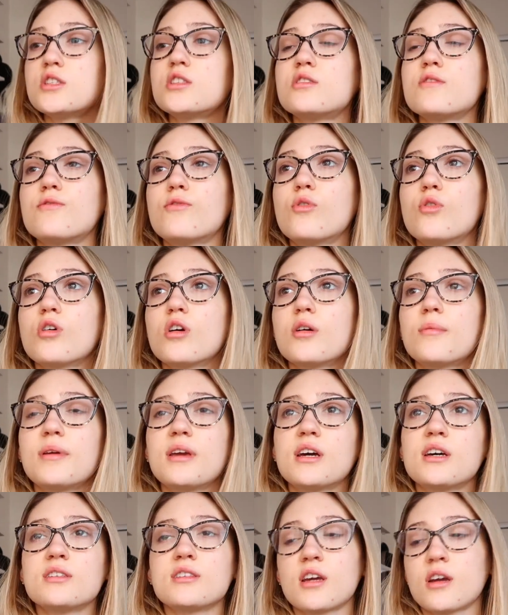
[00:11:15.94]
Sephora
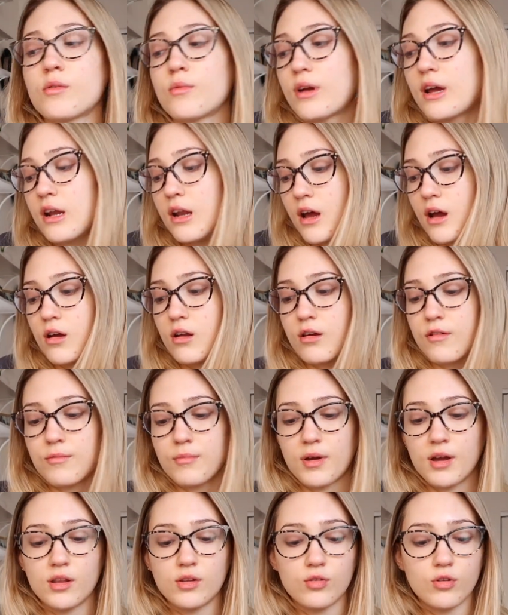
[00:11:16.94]
because I ran out of
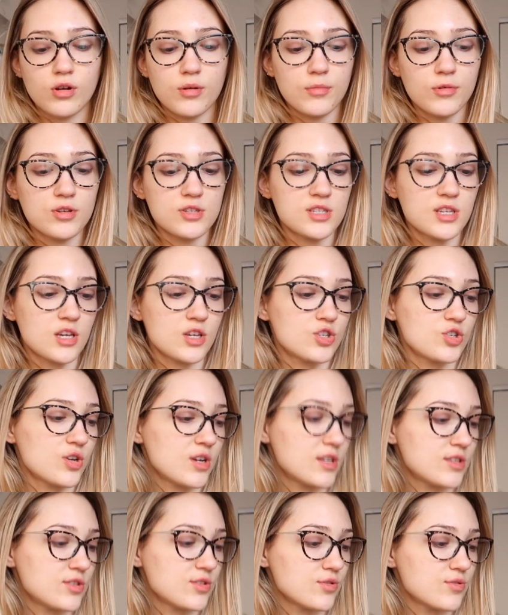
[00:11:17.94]
my Laura Mercier
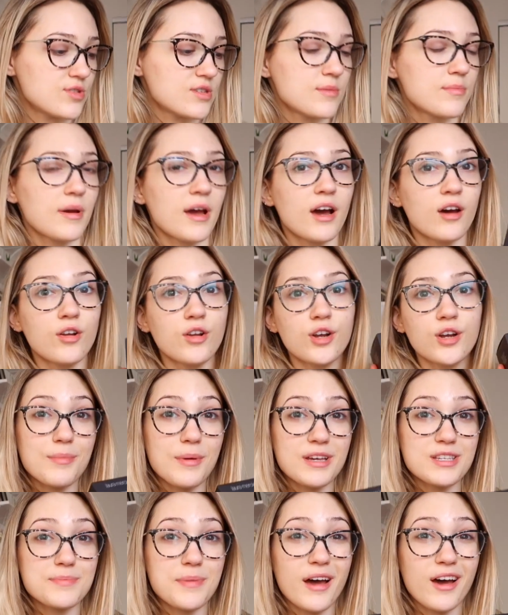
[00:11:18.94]
translucent powder, the
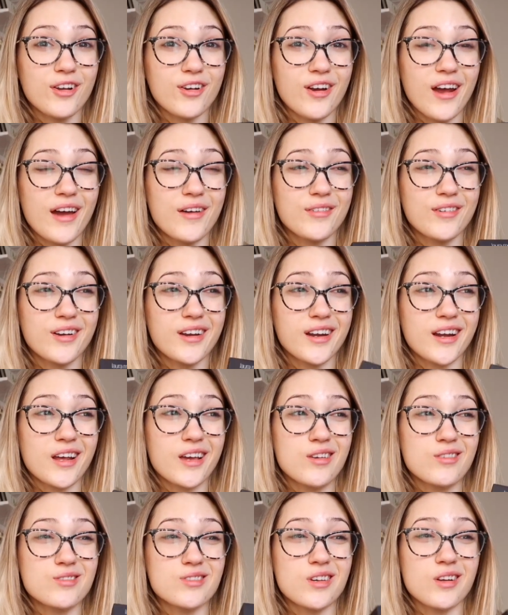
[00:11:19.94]
best powder ever. And I
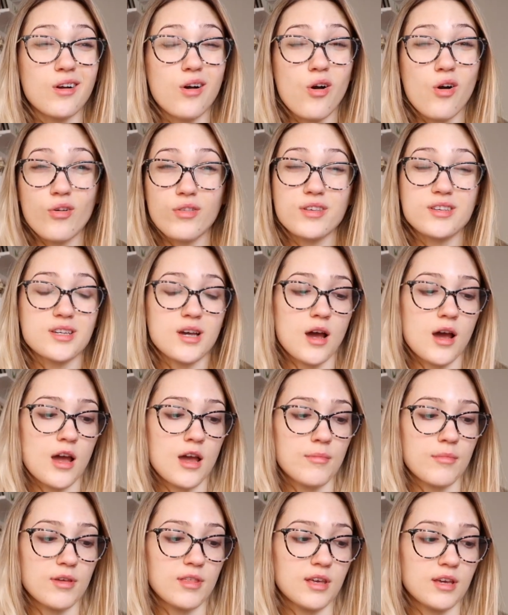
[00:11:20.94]
use it all the
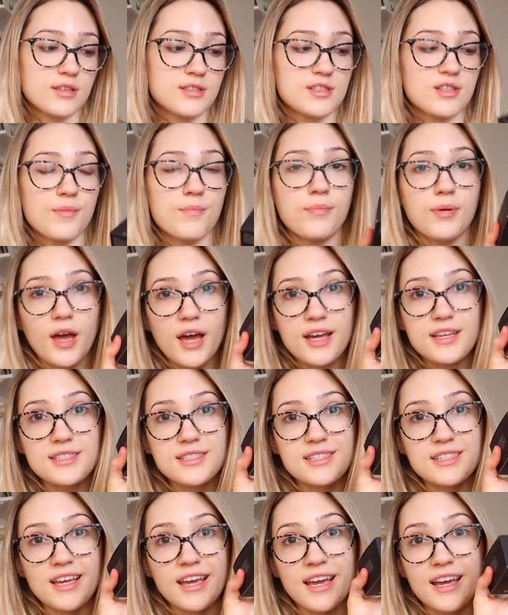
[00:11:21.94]
time. I think it's the
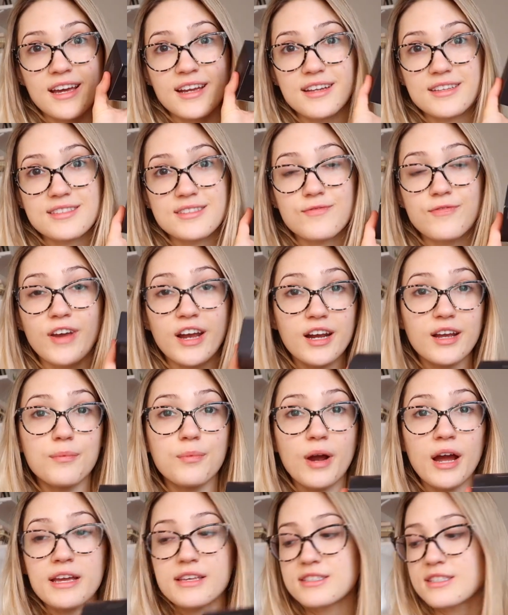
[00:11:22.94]
best and it's very
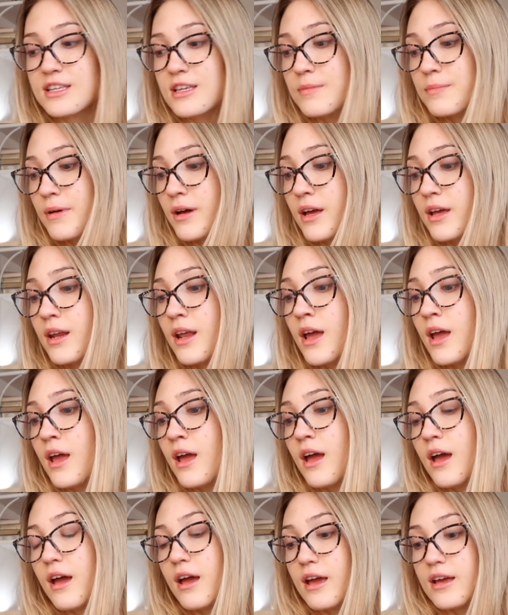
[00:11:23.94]
pricey, but
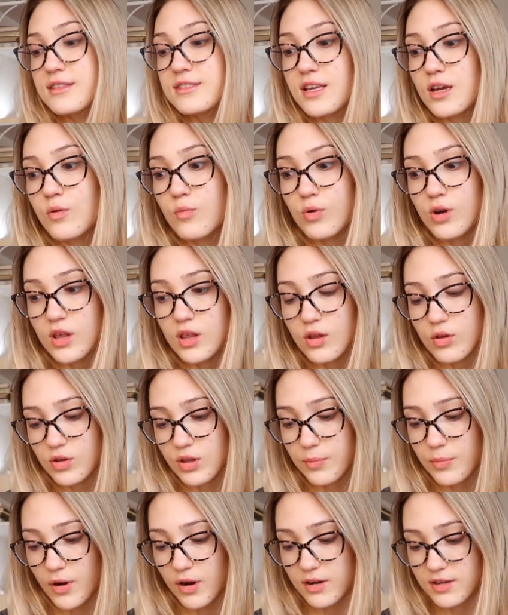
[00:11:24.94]
it's like one of the
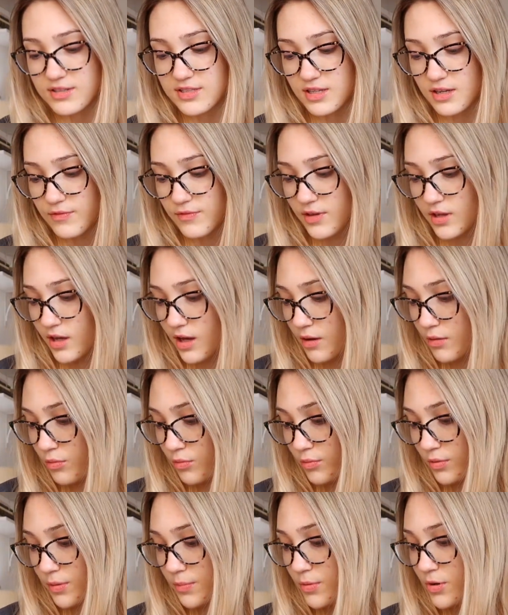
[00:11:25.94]
only products that I feel like I
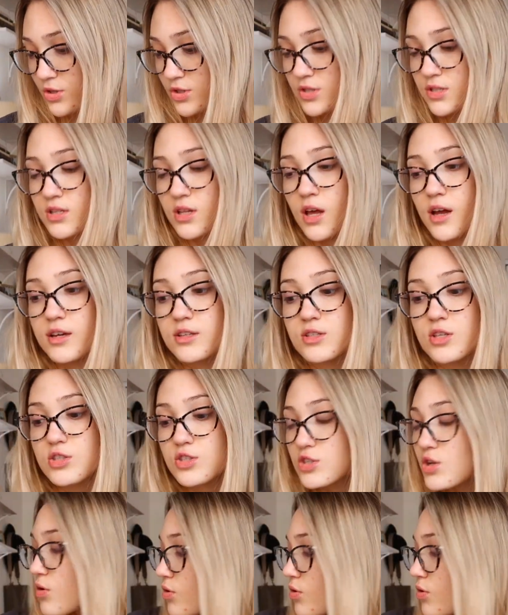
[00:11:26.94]
will repurchase a lot because it's